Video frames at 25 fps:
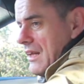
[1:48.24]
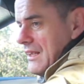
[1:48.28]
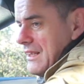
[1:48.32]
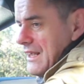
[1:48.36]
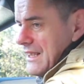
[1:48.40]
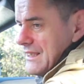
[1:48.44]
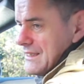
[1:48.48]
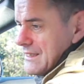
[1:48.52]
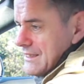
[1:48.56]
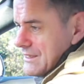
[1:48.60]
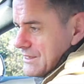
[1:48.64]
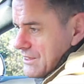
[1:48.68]

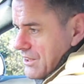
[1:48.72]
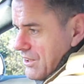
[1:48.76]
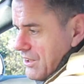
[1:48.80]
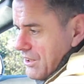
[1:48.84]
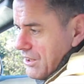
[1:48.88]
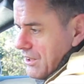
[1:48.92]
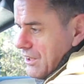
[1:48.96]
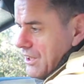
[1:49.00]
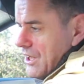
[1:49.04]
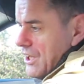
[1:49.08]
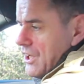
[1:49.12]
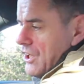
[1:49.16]
This is
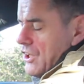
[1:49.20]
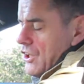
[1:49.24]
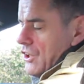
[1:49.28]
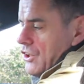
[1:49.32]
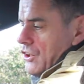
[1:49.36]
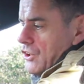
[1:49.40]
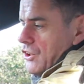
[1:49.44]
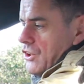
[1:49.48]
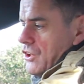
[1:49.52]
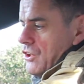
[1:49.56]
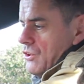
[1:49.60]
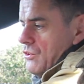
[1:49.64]
all
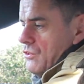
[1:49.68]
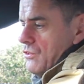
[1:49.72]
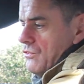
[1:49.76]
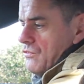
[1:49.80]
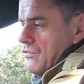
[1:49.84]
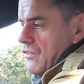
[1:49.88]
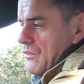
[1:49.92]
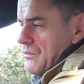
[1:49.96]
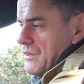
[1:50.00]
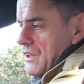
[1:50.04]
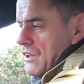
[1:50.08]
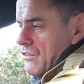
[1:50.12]

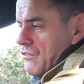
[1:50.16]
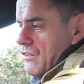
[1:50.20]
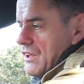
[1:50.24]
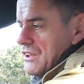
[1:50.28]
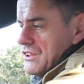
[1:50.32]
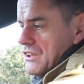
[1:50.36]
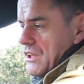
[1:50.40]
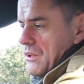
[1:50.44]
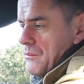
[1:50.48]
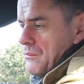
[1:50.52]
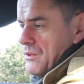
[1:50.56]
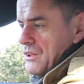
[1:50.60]
cued from the
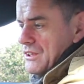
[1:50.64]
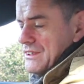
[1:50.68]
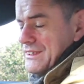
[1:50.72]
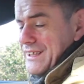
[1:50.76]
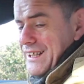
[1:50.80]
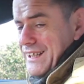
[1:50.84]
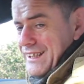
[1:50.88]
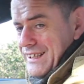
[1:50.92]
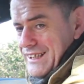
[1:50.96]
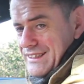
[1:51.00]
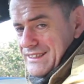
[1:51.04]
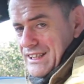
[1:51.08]
original
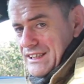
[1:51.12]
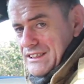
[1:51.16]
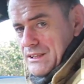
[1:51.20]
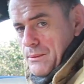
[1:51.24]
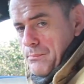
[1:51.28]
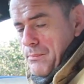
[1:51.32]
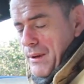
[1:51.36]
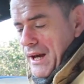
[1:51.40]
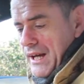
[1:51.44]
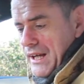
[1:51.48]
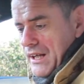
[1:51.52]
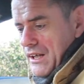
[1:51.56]
Mustang. This has
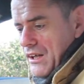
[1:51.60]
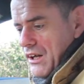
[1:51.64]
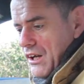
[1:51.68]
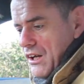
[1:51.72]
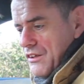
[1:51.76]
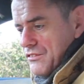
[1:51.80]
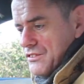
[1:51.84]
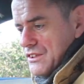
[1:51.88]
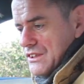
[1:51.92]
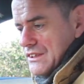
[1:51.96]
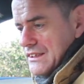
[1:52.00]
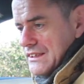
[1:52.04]
a Bang &
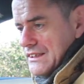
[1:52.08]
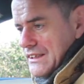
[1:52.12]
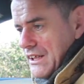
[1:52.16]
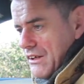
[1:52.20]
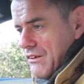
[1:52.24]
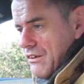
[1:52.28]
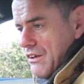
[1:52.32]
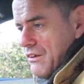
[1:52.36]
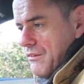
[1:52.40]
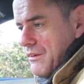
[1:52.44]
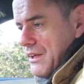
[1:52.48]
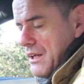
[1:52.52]
Olufsen
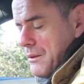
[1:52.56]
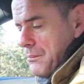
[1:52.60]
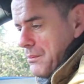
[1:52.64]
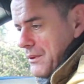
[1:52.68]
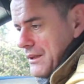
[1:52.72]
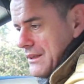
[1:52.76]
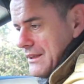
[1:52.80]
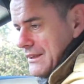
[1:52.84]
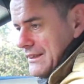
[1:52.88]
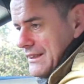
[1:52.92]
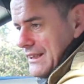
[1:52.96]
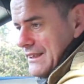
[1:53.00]
stereo in it,
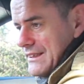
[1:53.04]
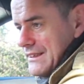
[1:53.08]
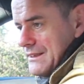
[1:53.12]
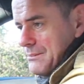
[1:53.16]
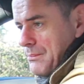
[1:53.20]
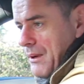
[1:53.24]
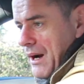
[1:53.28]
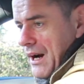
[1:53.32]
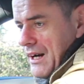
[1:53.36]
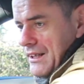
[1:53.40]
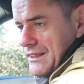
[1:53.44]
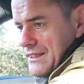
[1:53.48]
but this
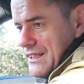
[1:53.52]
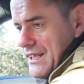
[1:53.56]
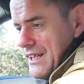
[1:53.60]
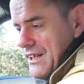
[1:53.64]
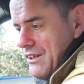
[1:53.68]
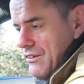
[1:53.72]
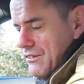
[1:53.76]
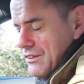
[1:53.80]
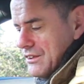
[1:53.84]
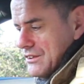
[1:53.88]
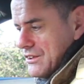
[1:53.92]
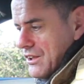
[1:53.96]
part
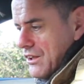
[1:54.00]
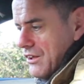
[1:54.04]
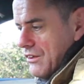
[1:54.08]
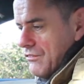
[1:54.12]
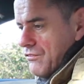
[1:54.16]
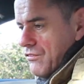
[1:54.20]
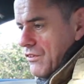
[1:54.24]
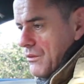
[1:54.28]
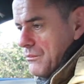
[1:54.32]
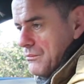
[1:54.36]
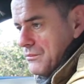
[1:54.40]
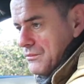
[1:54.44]
here is all
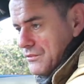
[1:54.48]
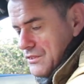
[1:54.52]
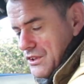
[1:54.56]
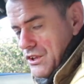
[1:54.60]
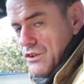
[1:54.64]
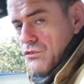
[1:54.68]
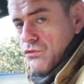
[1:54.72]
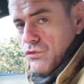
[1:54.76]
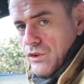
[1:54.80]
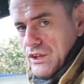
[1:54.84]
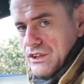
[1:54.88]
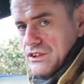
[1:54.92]
from
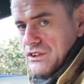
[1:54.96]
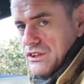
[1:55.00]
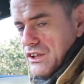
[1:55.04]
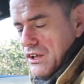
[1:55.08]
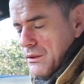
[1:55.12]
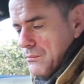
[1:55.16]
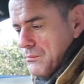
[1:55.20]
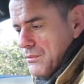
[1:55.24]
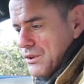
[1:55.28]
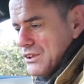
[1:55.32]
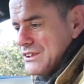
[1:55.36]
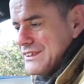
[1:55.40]
the
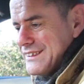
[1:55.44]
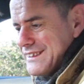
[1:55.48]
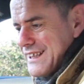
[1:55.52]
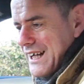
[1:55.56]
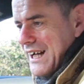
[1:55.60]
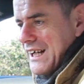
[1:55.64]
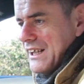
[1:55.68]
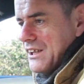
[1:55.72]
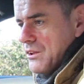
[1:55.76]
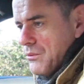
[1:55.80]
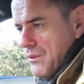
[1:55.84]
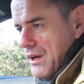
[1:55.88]
original
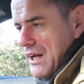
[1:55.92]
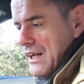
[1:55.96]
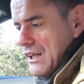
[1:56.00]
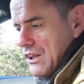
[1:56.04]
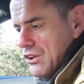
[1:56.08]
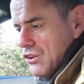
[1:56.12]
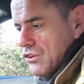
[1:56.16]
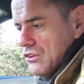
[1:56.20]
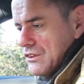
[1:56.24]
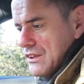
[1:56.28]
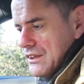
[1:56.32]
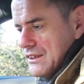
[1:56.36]
Mustang, the way it
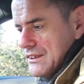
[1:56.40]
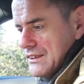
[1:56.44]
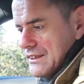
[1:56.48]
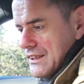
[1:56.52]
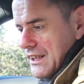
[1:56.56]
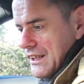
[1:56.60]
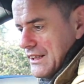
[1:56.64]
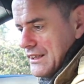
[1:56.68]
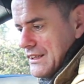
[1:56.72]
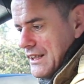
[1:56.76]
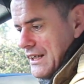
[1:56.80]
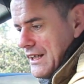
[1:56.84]
looked
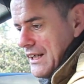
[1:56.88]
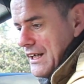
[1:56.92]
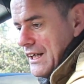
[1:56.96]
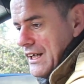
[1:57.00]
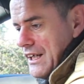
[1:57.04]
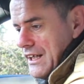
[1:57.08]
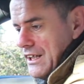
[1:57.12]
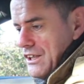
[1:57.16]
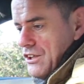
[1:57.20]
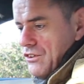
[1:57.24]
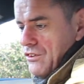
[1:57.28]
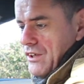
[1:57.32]
inside.
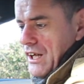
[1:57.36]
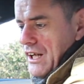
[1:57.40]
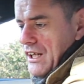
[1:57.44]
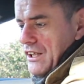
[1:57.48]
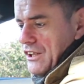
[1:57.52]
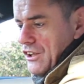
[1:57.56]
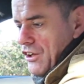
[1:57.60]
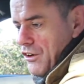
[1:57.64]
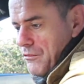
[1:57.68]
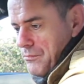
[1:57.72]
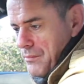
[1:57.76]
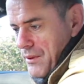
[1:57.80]
You do get
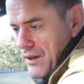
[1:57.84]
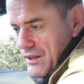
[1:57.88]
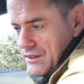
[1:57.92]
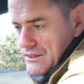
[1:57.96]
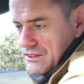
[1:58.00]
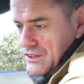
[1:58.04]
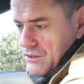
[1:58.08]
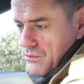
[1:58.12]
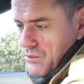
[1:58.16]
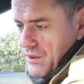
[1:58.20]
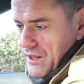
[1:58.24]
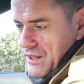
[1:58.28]
a glove
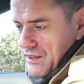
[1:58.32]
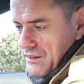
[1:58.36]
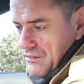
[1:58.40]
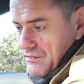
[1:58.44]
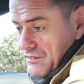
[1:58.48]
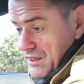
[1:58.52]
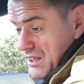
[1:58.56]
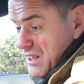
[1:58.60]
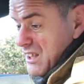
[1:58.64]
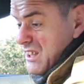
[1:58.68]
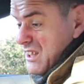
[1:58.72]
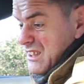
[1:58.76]
box, it's quite a
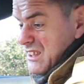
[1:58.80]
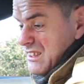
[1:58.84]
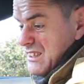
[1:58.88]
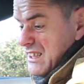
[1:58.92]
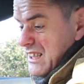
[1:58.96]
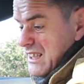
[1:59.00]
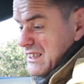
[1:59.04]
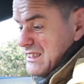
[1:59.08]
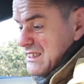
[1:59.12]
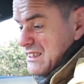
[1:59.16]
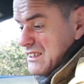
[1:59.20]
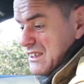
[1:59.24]

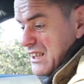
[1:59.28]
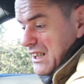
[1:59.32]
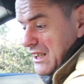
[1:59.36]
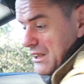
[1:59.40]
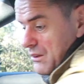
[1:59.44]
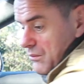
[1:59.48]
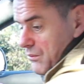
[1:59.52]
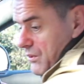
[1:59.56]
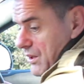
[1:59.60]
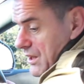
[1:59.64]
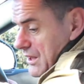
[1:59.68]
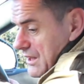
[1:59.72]
decent
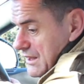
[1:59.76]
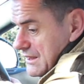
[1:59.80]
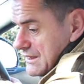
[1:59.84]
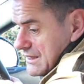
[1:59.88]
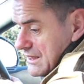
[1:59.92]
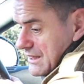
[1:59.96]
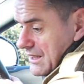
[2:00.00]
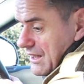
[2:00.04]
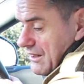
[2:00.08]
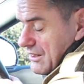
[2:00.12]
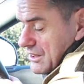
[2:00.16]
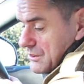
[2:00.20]
little one. It's
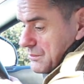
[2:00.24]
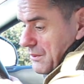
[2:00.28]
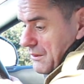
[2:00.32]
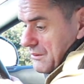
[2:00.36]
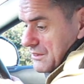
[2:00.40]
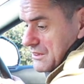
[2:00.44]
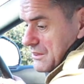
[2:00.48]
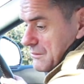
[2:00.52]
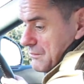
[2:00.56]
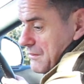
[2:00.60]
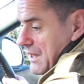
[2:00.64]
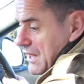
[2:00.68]
in there as well
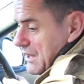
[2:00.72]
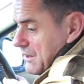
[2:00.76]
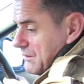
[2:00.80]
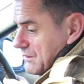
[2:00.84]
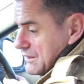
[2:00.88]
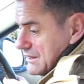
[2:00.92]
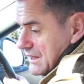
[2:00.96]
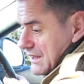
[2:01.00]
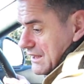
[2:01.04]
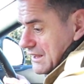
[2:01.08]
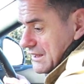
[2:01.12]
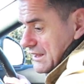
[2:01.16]
with some
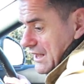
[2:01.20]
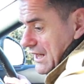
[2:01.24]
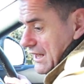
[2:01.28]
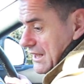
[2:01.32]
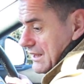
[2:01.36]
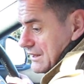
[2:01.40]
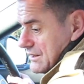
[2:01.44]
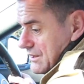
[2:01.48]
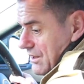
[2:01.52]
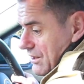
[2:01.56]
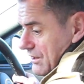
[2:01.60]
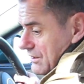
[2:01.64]
manuals in it,
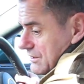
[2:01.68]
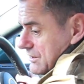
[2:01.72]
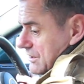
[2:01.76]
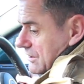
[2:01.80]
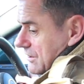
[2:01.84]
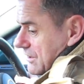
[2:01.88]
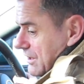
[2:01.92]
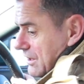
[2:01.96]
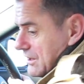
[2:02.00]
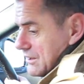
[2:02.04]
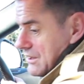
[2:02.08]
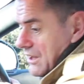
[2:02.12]
and it's
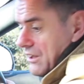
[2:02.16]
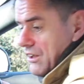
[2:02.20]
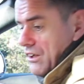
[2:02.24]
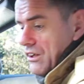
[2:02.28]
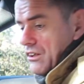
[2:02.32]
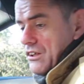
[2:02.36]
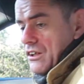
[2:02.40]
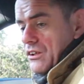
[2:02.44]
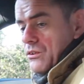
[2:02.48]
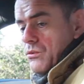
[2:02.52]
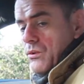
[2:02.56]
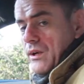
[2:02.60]
also got the
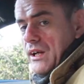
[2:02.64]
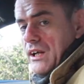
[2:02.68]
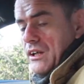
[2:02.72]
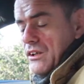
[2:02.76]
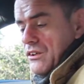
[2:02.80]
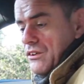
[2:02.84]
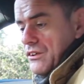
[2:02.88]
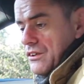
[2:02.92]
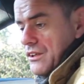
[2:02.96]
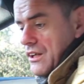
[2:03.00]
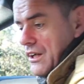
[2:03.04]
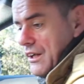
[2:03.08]
lock and wheel
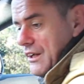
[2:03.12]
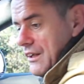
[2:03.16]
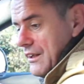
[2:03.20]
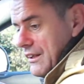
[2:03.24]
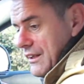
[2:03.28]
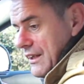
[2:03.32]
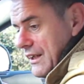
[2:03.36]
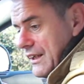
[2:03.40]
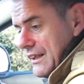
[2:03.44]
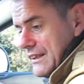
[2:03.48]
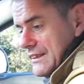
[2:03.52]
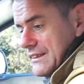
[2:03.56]
nut
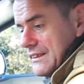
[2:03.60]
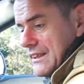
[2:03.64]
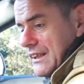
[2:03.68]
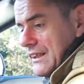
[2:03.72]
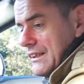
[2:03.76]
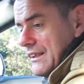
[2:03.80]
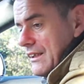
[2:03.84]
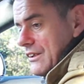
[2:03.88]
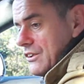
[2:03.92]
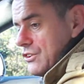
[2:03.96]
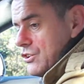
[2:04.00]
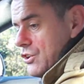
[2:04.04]
thing
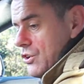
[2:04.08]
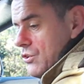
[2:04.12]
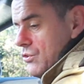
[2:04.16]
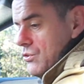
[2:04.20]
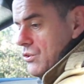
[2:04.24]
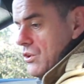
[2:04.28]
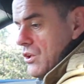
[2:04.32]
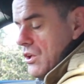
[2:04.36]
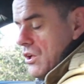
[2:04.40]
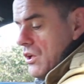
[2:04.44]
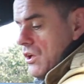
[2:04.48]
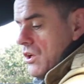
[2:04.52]
inside there
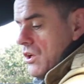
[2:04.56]
too.